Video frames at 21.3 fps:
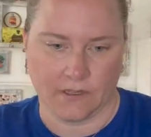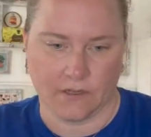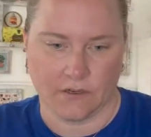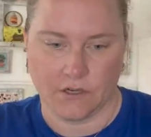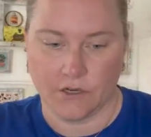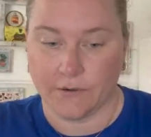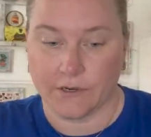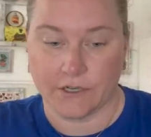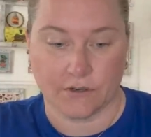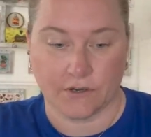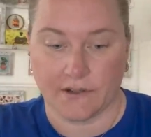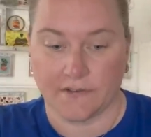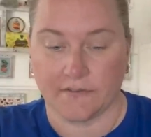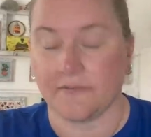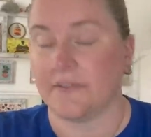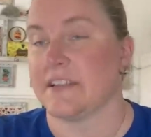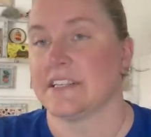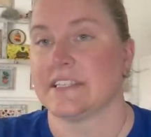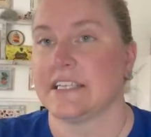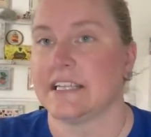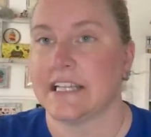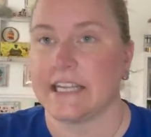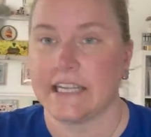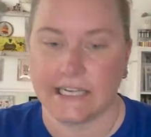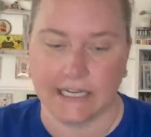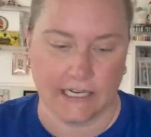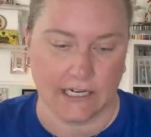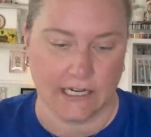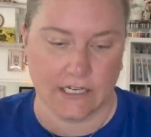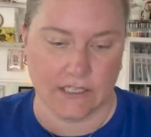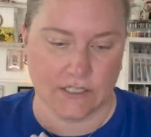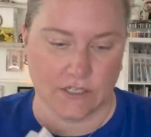No, I don't have fancy lady in
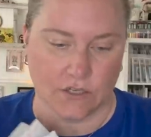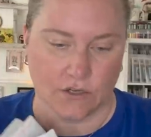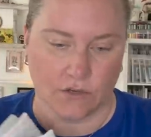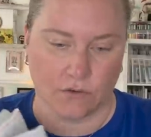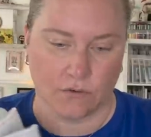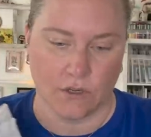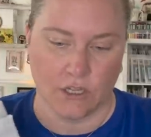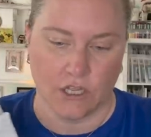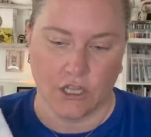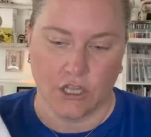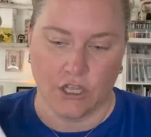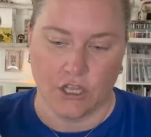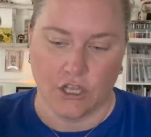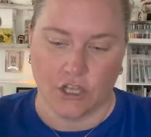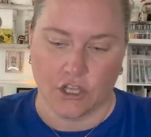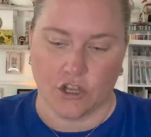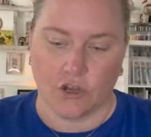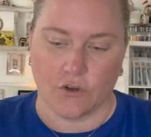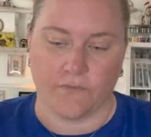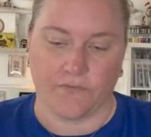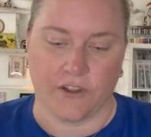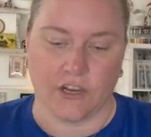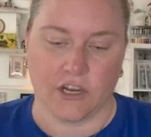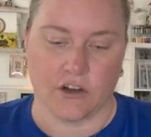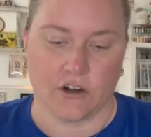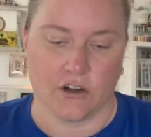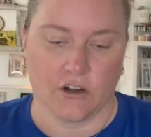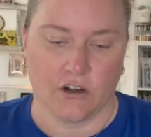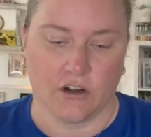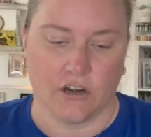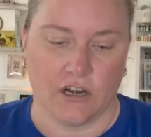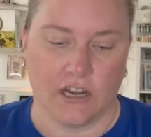it. So go figure.